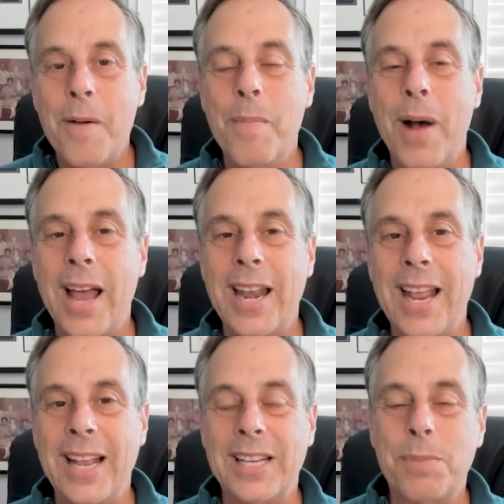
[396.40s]

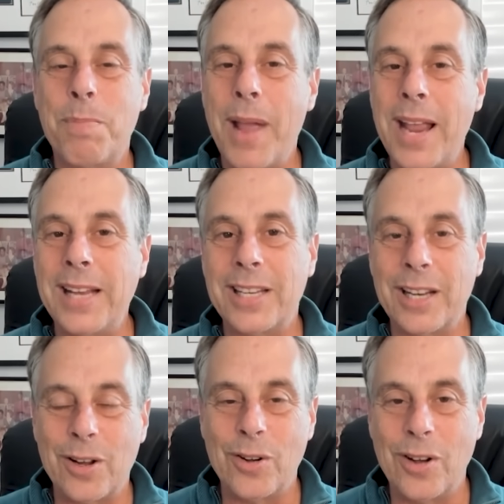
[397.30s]
But it's
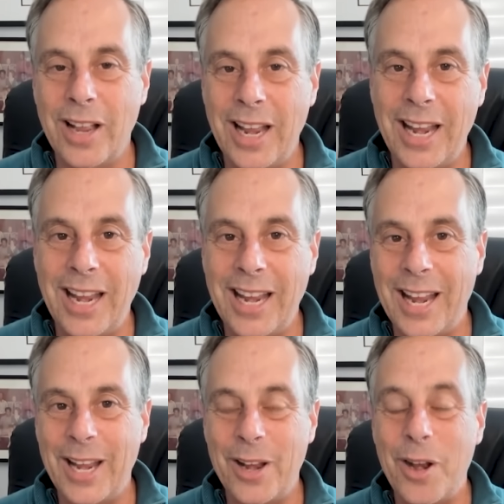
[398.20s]

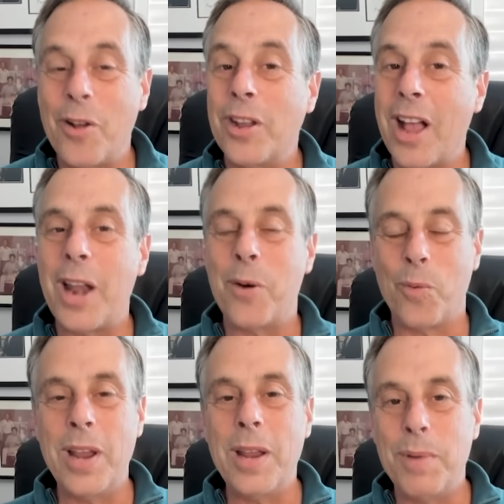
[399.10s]
basically, you know, you got to
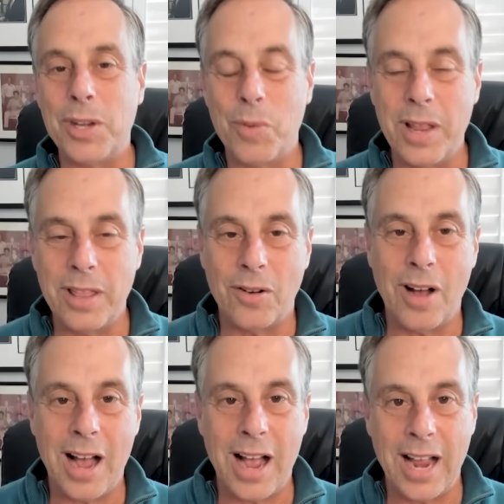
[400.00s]
read between the
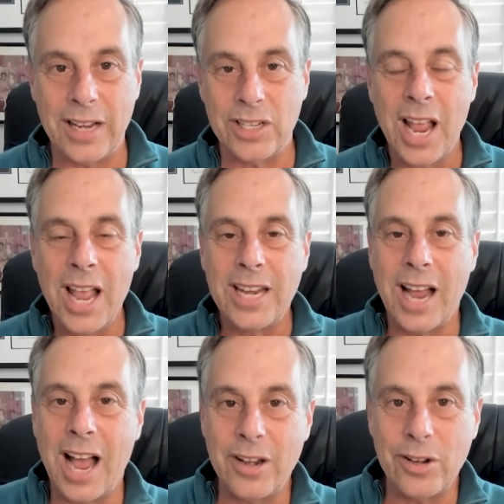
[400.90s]
lines
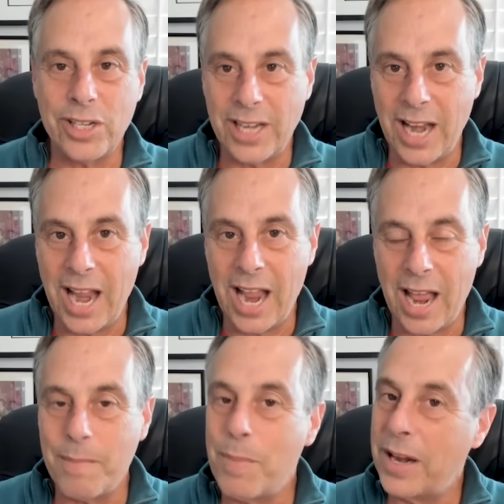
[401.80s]
to
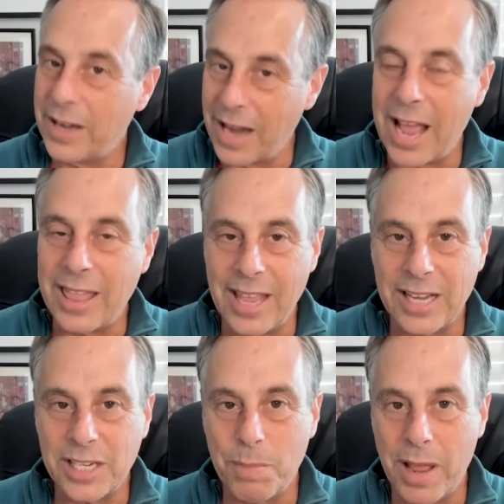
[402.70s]
understand. But I
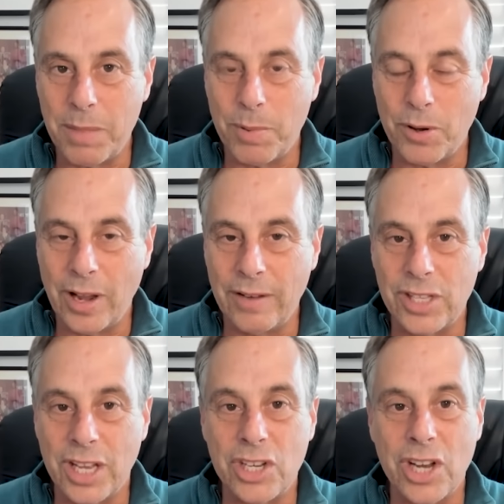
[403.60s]
think Smith
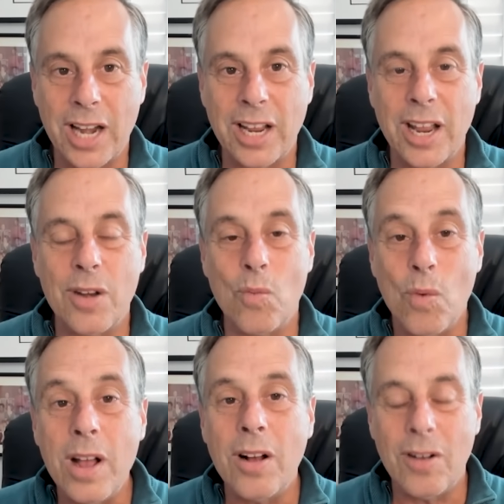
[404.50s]
believes that Chutkan
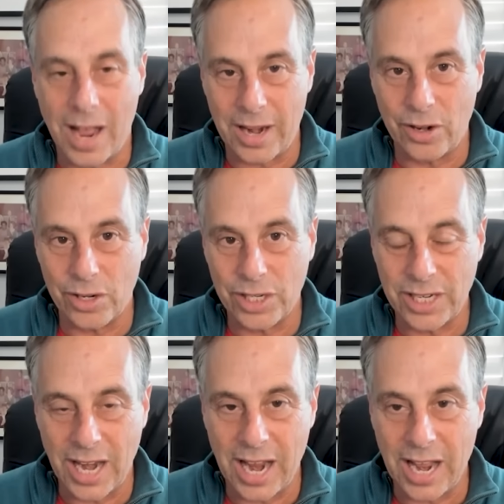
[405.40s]
will
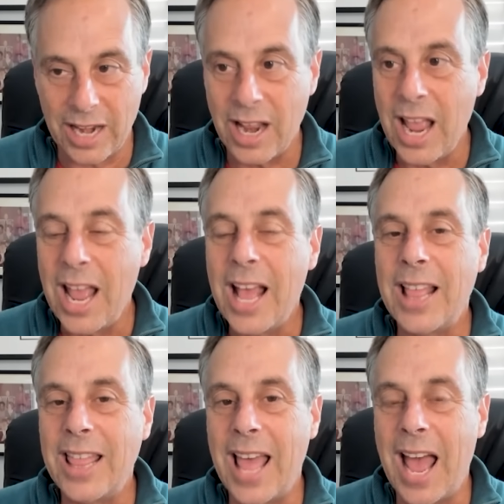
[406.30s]
understand
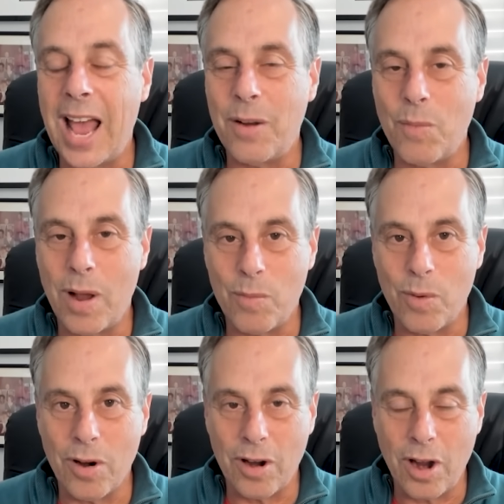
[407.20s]
that what
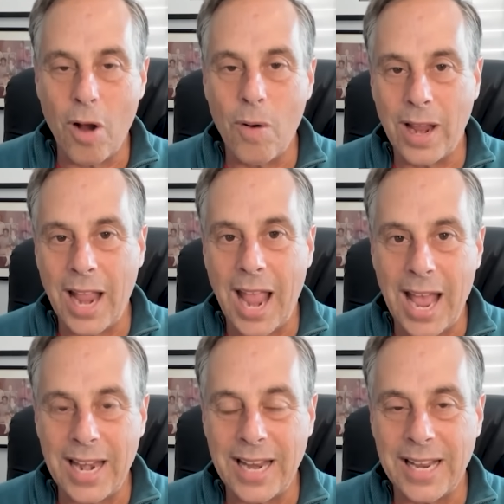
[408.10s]
we're going
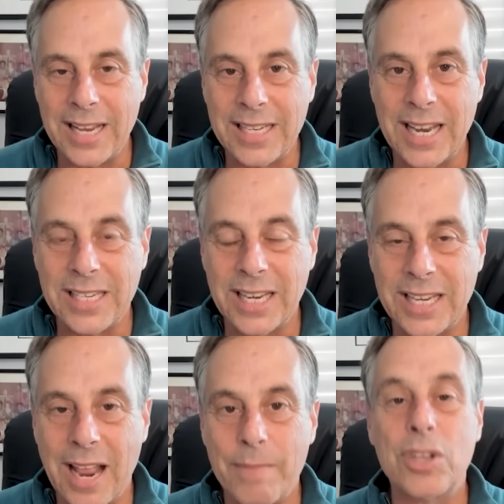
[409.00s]
at is his
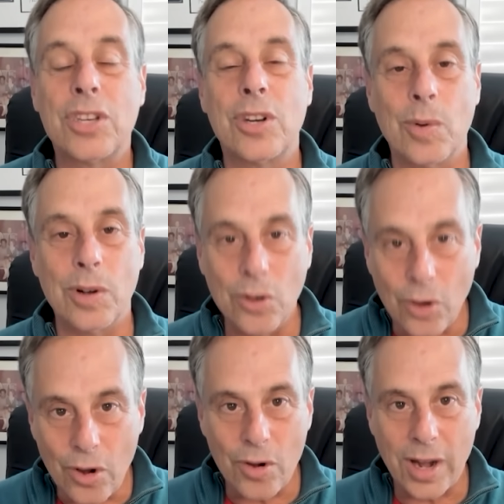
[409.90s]
attempts to
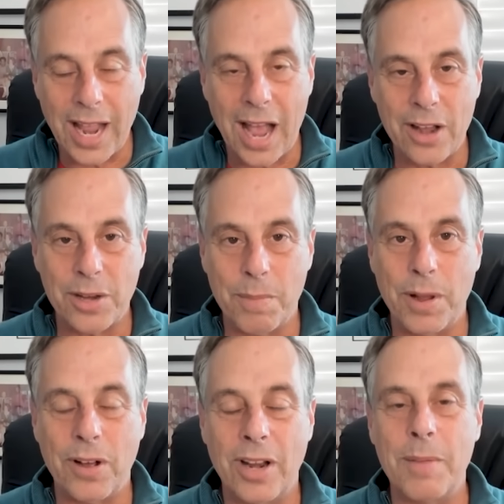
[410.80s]
elude
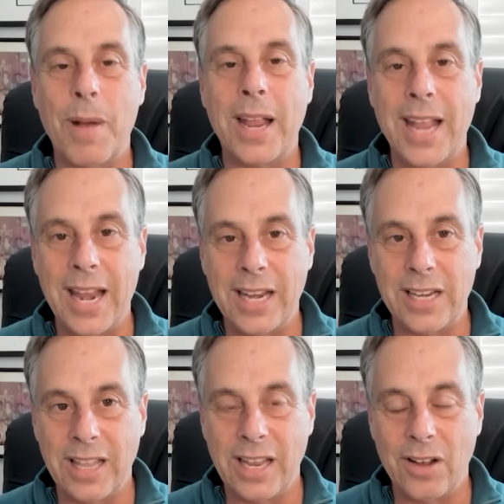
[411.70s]
accountability by
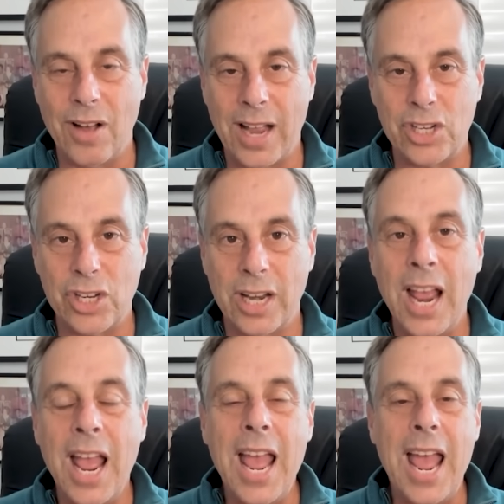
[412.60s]
getting to the
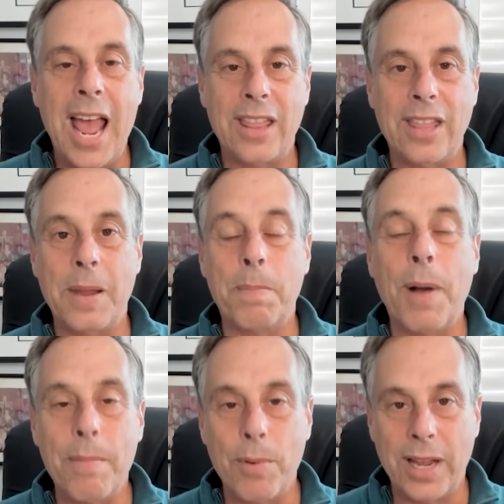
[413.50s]
election and the
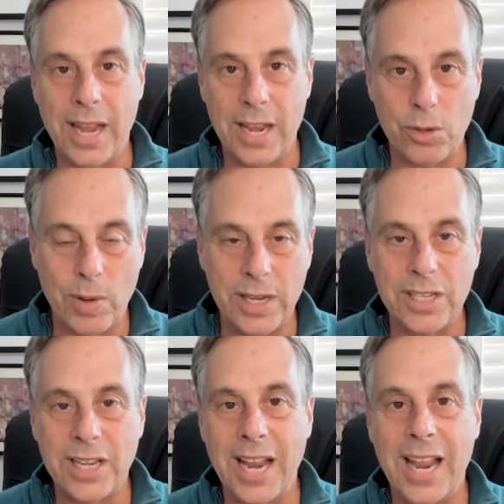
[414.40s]
public
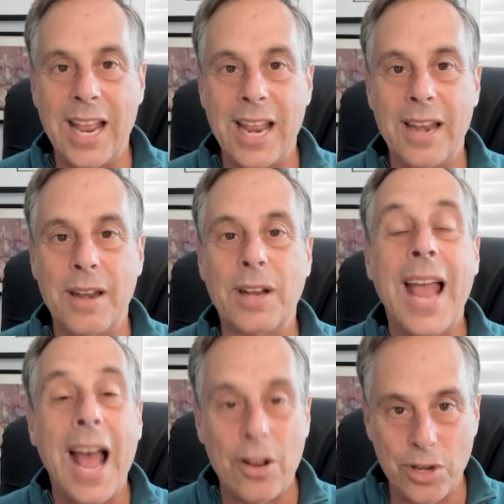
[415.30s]
interest in
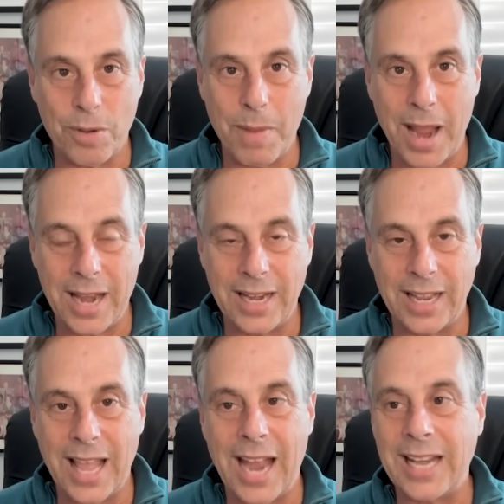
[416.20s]

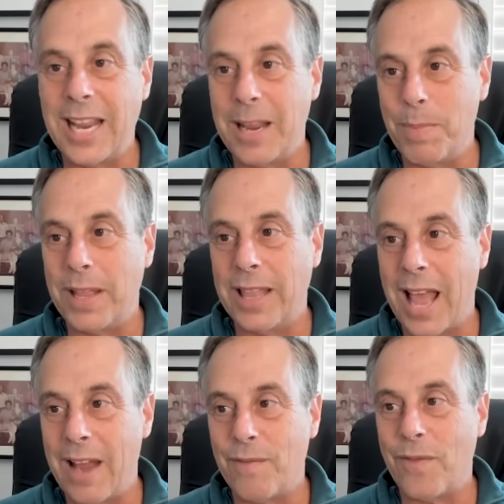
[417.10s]
countermanding that, keeping
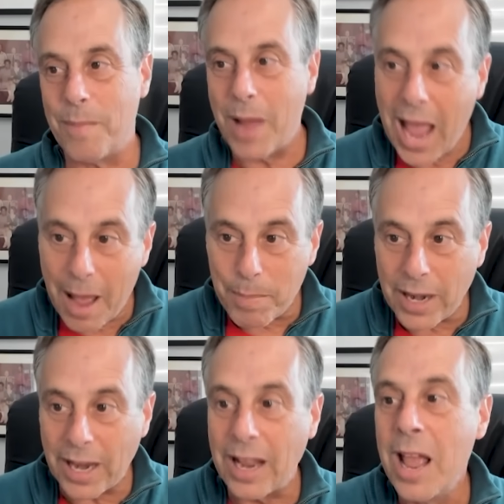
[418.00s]
that from
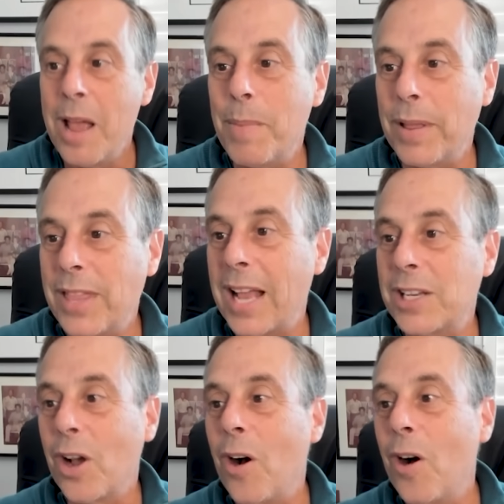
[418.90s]
happening. But
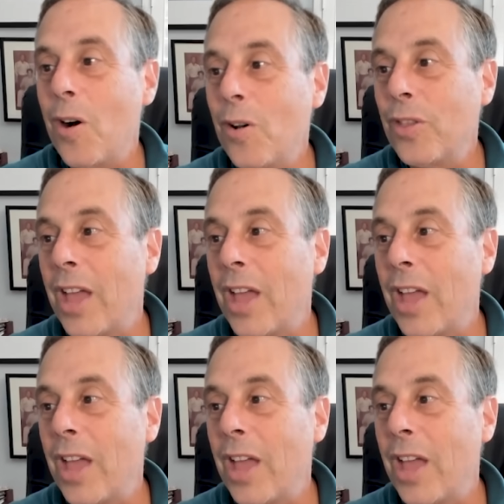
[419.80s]
that's all